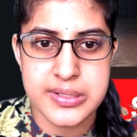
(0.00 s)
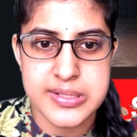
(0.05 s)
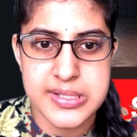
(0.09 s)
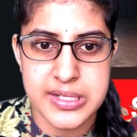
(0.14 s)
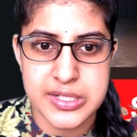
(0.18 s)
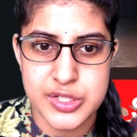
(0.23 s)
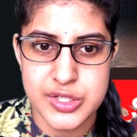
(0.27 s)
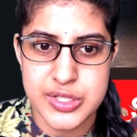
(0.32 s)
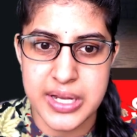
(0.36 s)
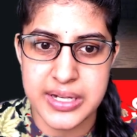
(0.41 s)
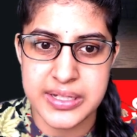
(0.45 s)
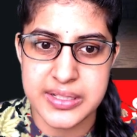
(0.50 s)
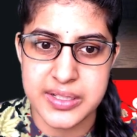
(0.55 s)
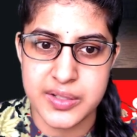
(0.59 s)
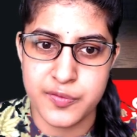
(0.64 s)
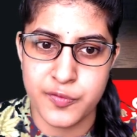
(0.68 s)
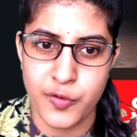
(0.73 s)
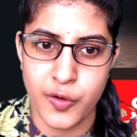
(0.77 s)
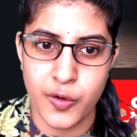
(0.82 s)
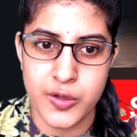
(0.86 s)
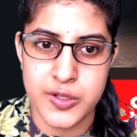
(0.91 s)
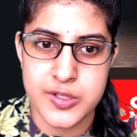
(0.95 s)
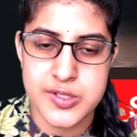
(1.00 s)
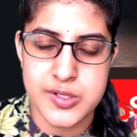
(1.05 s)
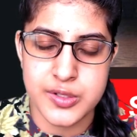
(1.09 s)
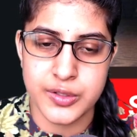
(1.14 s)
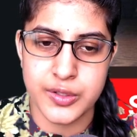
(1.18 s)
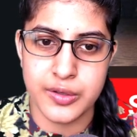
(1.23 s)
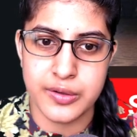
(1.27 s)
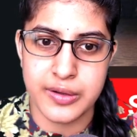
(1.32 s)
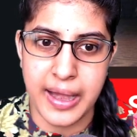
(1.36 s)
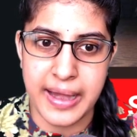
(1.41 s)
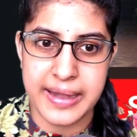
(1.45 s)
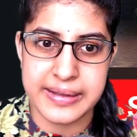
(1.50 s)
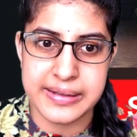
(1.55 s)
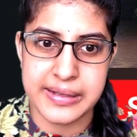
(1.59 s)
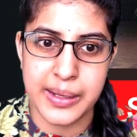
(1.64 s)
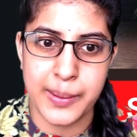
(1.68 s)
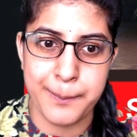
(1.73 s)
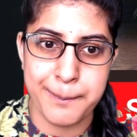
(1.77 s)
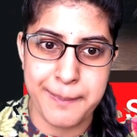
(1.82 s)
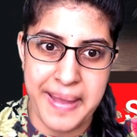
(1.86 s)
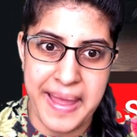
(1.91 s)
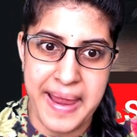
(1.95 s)
such that it falls on your
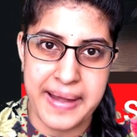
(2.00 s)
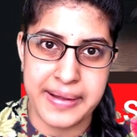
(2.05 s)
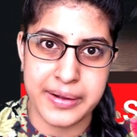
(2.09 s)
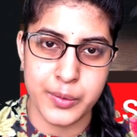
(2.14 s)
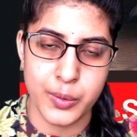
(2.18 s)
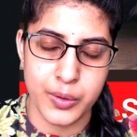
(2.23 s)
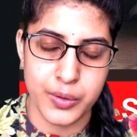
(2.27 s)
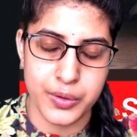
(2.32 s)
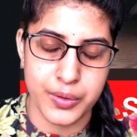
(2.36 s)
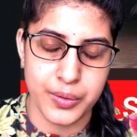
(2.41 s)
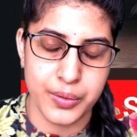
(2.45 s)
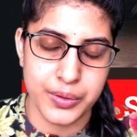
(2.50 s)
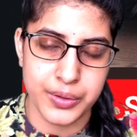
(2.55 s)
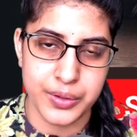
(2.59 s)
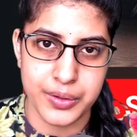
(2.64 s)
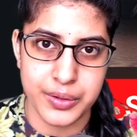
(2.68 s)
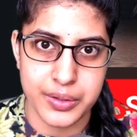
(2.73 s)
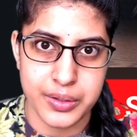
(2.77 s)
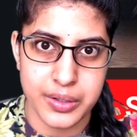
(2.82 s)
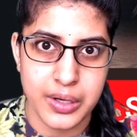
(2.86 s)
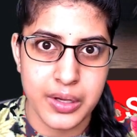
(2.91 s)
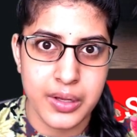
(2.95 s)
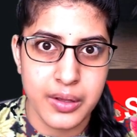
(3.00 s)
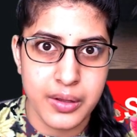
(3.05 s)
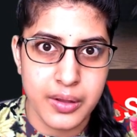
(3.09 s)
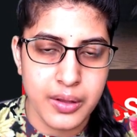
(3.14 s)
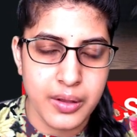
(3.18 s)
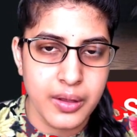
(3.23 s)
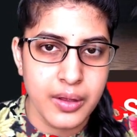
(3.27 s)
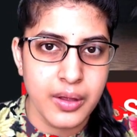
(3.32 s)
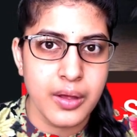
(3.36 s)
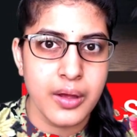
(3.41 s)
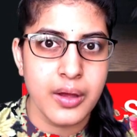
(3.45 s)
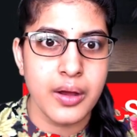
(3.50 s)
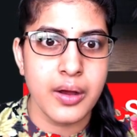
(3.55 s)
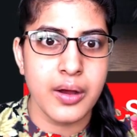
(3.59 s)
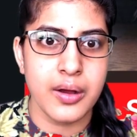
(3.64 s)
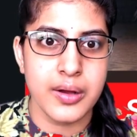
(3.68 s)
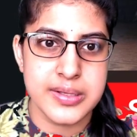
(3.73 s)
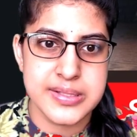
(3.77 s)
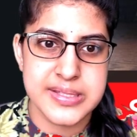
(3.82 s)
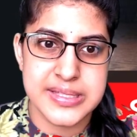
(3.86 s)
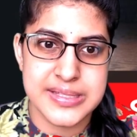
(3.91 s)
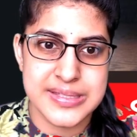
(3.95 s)
writing pad or on your
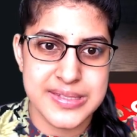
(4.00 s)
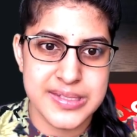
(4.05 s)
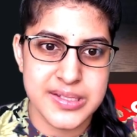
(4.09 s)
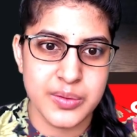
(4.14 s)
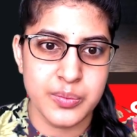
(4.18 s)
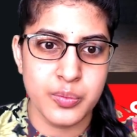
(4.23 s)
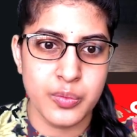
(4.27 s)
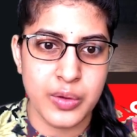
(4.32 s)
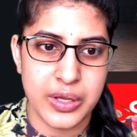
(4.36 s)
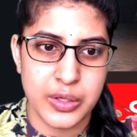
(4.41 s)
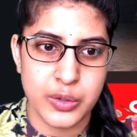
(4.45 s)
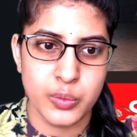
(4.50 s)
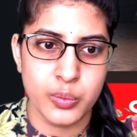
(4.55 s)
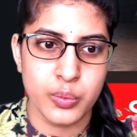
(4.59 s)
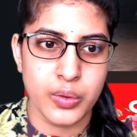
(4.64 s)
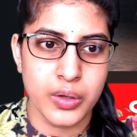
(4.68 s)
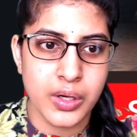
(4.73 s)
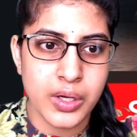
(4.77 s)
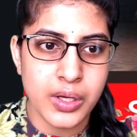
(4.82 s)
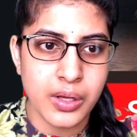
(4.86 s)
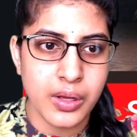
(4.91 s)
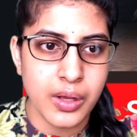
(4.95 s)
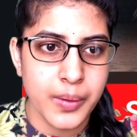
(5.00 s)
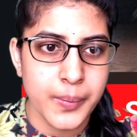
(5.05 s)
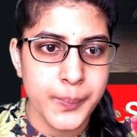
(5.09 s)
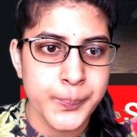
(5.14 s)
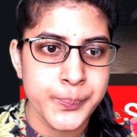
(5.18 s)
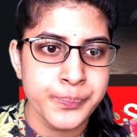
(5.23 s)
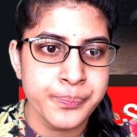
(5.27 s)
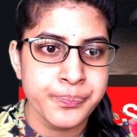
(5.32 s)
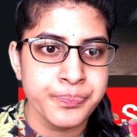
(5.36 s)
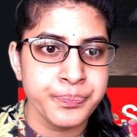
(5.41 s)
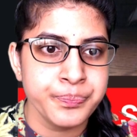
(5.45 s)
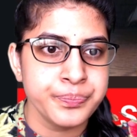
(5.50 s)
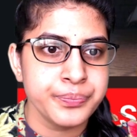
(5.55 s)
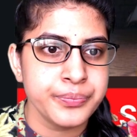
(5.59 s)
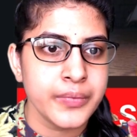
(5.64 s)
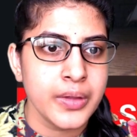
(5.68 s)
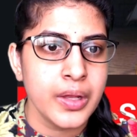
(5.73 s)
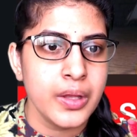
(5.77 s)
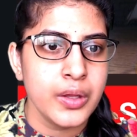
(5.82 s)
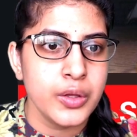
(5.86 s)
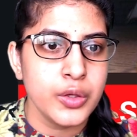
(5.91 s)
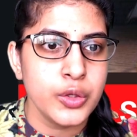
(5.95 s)
uh, system where you work.
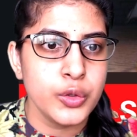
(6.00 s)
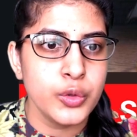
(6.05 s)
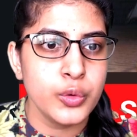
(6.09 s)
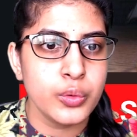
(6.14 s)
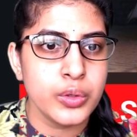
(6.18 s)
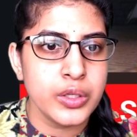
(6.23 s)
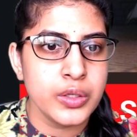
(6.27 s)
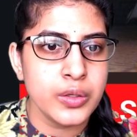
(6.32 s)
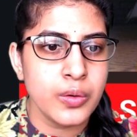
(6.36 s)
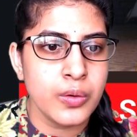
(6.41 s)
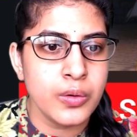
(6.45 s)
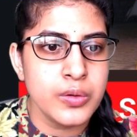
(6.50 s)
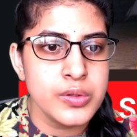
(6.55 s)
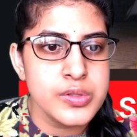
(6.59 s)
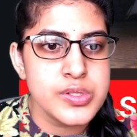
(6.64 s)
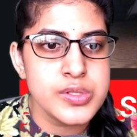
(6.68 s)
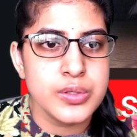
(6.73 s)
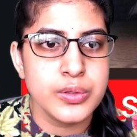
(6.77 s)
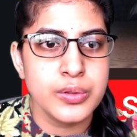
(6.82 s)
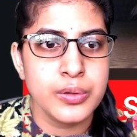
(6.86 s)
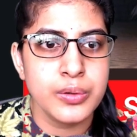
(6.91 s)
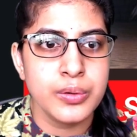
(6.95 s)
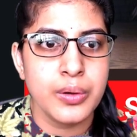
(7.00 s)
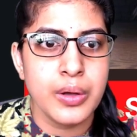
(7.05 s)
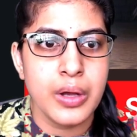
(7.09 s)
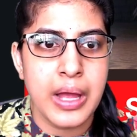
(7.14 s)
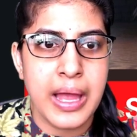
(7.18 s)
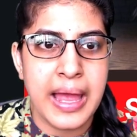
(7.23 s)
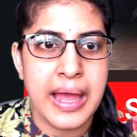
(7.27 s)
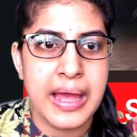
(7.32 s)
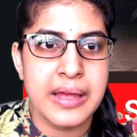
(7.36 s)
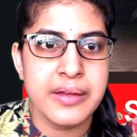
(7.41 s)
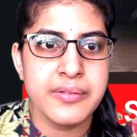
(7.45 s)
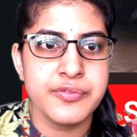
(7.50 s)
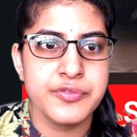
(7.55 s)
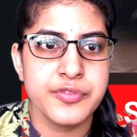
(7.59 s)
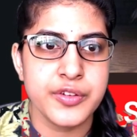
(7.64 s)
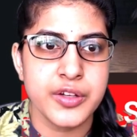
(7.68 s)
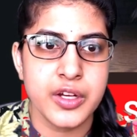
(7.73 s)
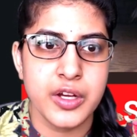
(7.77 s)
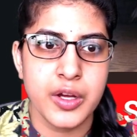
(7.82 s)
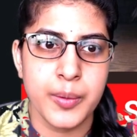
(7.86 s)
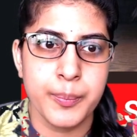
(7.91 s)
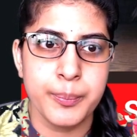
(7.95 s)
You can also have
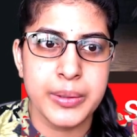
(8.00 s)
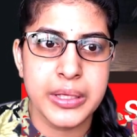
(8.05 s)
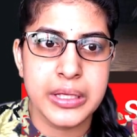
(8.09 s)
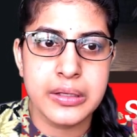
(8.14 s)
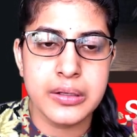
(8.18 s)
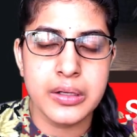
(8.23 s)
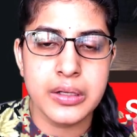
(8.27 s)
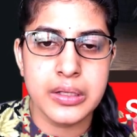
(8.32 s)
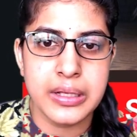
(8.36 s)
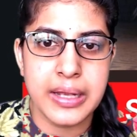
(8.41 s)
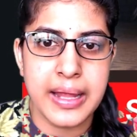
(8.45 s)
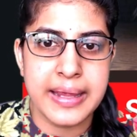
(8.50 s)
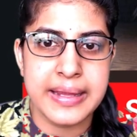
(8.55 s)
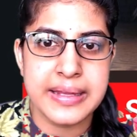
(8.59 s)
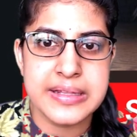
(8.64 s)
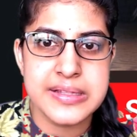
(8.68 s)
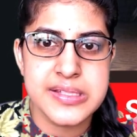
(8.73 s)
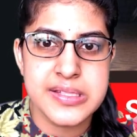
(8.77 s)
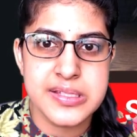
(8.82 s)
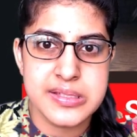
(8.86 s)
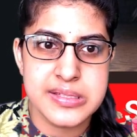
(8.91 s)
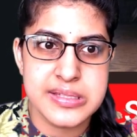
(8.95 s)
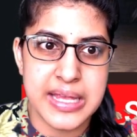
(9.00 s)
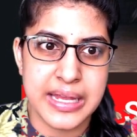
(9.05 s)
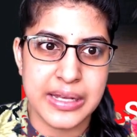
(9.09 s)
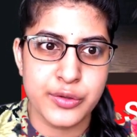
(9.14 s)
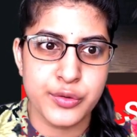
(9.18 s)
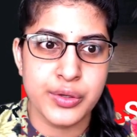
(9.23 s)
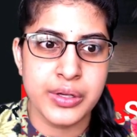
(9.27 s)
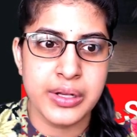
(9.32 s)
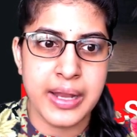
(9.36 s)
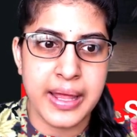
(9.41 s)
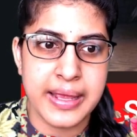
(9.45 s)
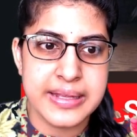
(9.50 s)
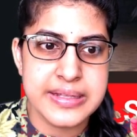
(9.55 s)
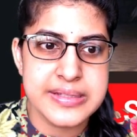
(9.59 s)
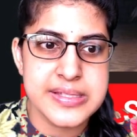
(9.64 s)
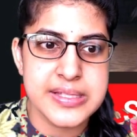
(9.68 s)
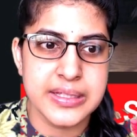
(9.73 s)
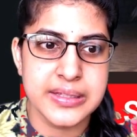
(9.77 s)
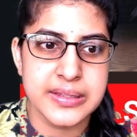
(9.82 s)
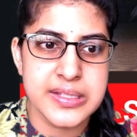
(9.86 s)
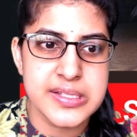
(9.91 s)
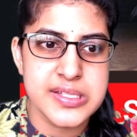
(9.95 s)
uh, bigger lights, central lights
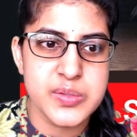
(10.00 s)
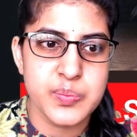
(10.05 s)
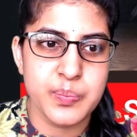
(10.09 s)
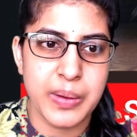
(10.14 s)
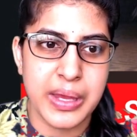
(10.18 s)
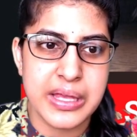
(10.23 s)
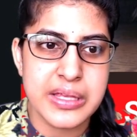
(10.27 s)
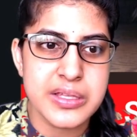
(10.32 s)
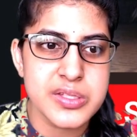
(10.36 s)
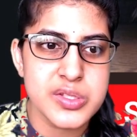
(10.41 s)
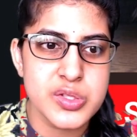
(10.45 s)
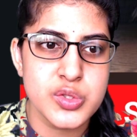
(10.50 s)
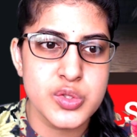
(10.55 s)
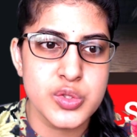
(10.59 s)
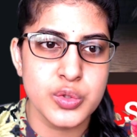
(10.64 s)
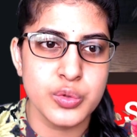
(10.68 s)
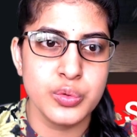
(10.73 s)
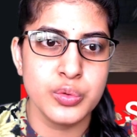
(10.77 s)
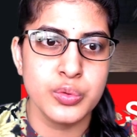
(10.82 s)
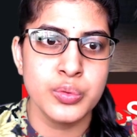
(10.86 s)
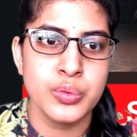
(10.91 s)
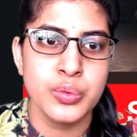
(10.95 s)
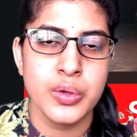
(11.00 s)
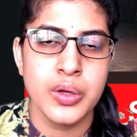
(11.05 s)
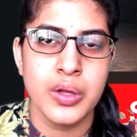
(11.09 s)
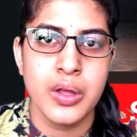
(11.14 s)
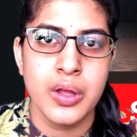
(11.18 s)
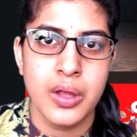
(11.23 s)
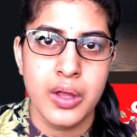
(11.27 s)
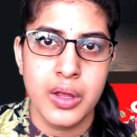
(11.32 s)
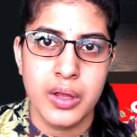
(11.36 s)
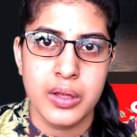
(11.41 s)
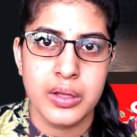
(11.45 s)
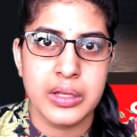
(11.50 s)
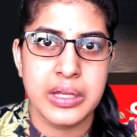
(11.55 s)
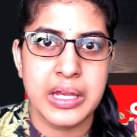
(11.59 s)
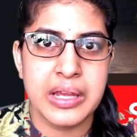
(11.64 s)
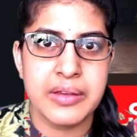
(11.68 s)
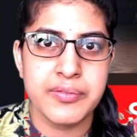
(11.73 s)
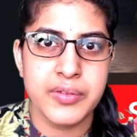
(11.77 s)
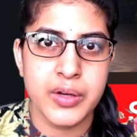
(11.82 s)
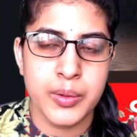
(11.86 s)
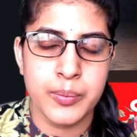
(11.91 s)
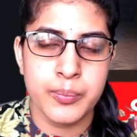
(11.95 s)
in the space to
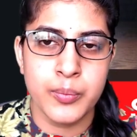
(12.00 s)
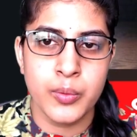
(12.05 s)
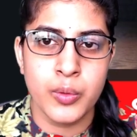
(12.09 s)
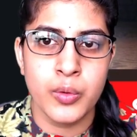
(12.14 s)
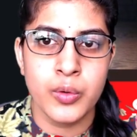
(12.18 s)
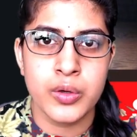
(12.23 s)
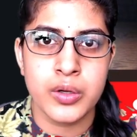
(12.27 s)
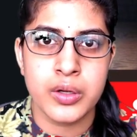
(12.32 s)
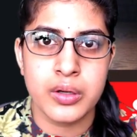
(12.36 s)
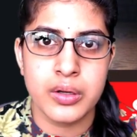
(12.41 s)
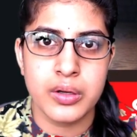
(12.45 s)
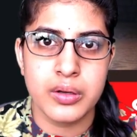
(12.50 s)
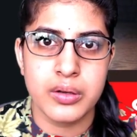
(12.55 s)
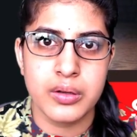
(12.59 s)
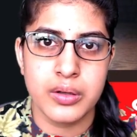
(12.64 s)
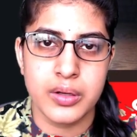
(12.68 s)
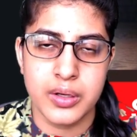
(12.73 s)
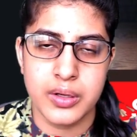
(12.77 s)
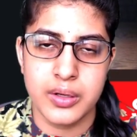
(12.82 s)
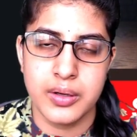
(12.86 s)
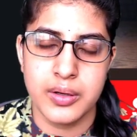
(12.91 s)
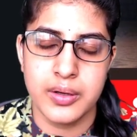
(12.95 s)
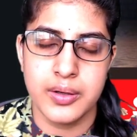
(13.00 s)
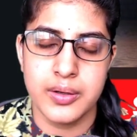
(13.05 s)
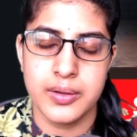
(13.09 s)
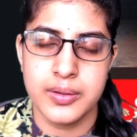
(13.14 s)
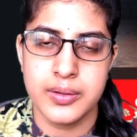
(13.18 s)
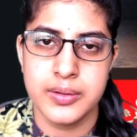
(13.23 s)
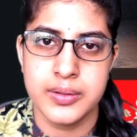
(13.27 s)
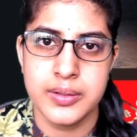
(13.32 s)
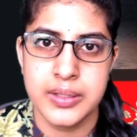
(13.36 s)
give a more uh,